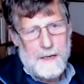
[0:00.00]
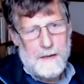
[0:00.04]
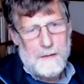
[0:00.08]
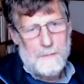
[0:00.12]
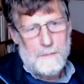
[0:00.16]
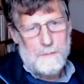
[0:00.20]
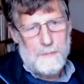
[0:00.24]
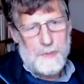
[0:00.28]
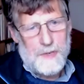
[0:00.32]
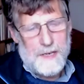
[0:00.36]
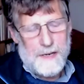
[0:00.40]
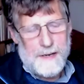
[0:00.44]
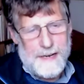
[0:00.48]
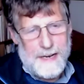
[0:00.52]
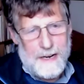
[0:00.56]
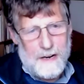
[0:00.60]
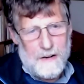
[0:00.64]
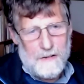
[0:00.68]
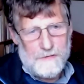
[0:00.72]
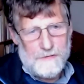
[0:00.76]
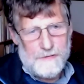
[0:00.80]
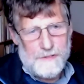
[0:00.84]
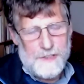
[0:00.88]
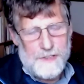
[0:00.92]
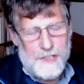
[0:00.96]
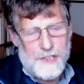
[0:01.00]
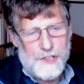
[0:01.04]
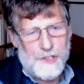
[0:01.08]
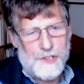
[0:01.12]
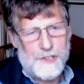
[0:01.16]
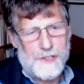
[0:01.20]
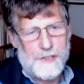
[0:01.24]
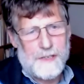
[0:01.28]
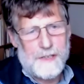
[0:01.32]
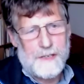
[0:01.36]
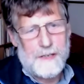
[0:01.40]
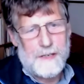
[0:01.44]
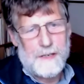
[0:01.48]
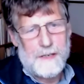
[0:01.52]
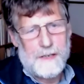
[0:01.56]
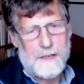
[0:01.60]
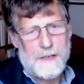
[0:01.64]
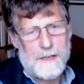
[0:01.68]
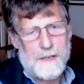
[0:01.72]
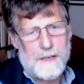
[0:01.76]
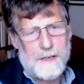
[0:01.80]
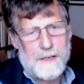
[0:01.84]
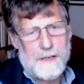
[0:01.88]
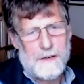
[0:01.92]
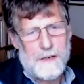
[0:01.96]
but in our tradition,
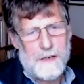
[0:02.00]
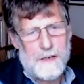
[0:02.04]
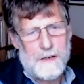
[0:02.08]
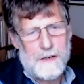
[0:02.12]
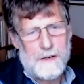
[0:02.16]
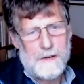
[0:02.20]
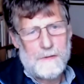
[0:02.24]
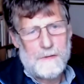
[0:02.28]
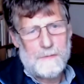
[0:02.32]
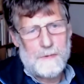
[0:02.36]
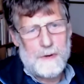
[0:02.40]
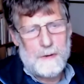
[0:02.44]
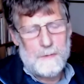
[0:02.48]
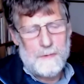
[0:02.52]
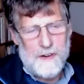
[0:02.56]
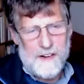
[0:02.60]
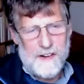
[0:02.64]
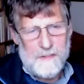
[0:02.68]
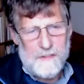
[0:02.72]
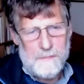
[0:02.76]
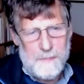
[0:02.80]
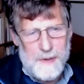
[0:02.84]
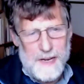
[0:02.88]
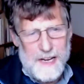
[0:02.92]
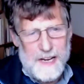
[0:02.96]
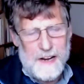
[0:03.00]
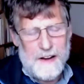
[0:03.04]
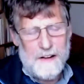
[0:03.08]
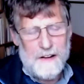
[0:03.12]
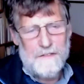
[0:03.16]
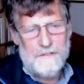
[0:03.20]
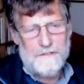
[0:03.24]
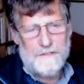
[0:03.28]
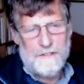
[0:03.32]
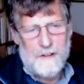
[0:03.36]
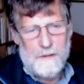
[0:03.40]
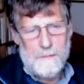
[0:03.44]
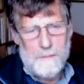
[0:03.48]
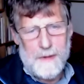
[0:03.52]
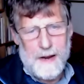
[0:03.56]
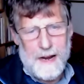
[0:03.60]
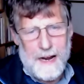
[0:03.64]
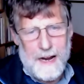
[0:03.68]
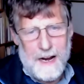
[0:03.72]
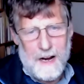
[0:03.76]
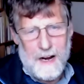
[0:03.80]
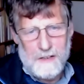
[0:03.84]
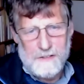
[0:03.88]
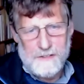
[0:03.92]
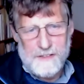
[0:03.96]
we will speak from
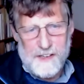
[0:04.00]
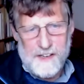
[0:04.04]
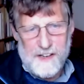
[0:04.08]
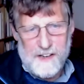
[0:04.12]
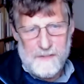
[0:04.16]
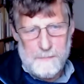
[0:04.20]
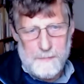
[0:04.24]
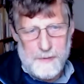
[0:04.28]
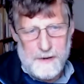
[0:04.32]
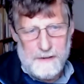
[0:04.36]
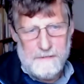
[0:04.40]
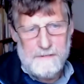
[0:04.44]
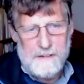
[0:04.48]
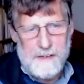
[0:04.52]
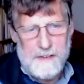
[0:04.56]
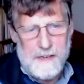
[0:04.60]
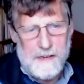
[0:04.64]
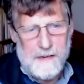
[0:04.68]
our experience,